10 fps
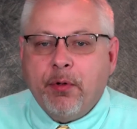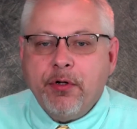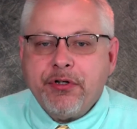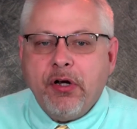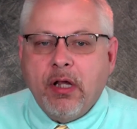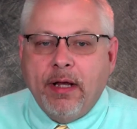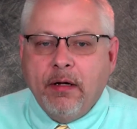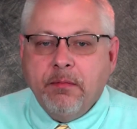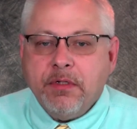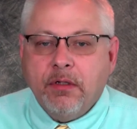personal
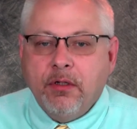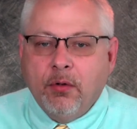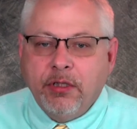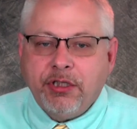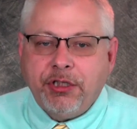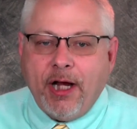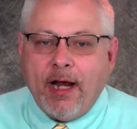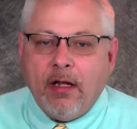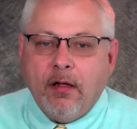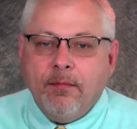items, known as
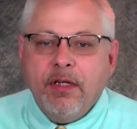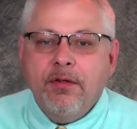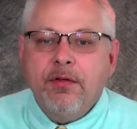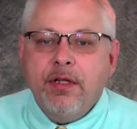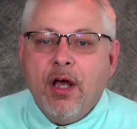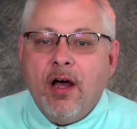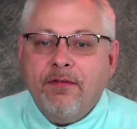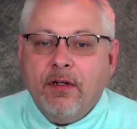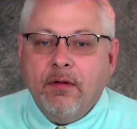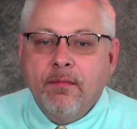chattel, into the
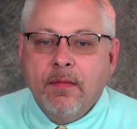offer.